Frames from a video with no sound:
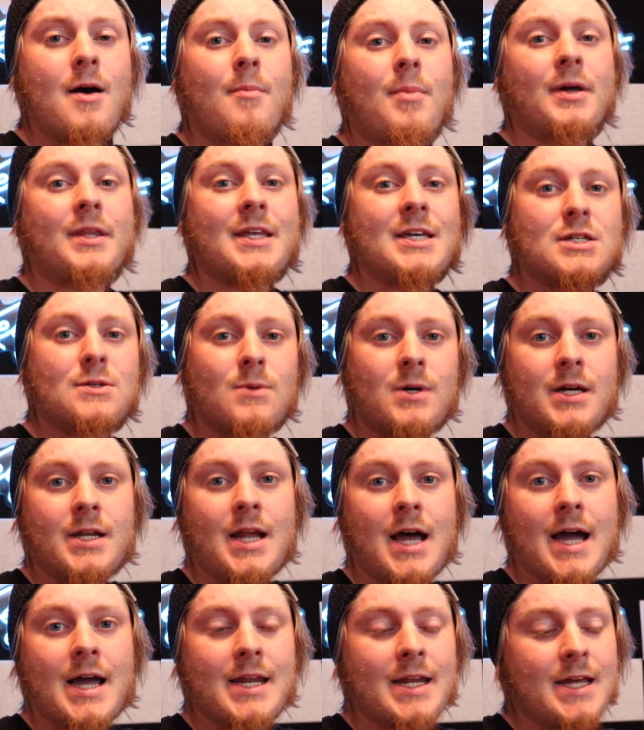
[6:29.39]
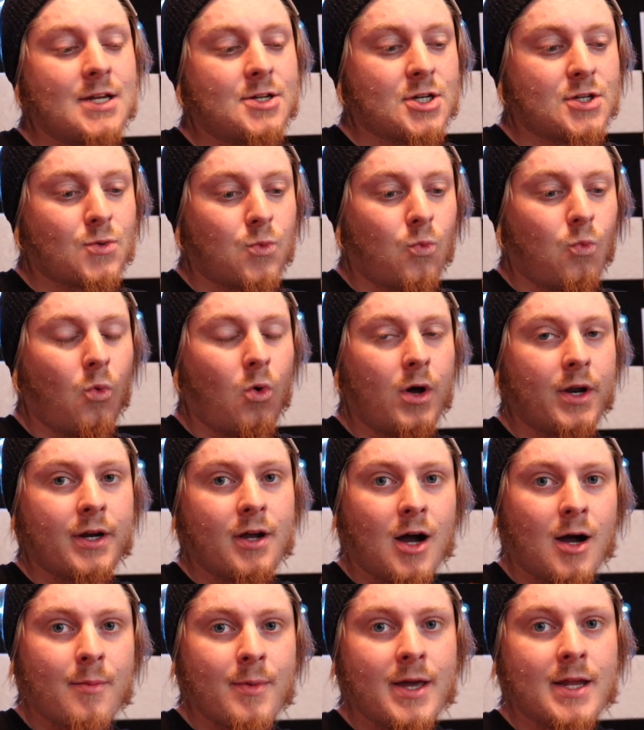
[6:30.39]
but this one, I need just one
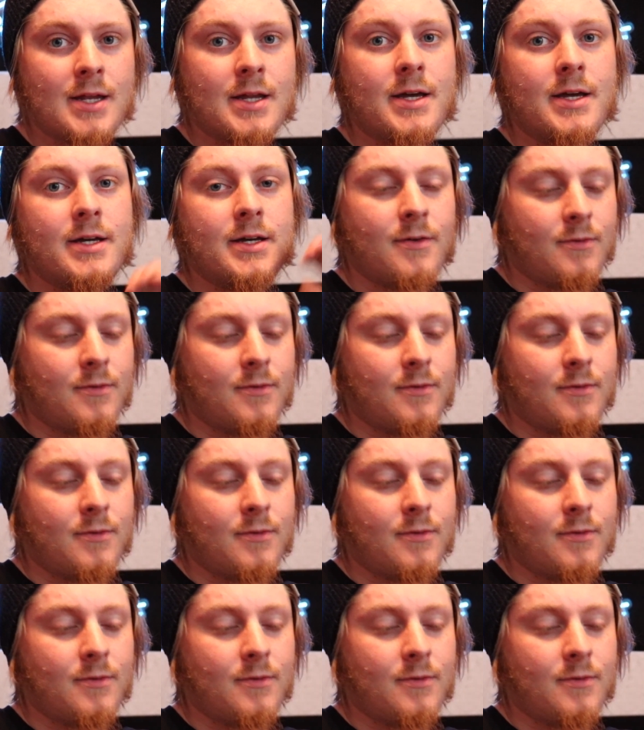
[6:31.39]
comment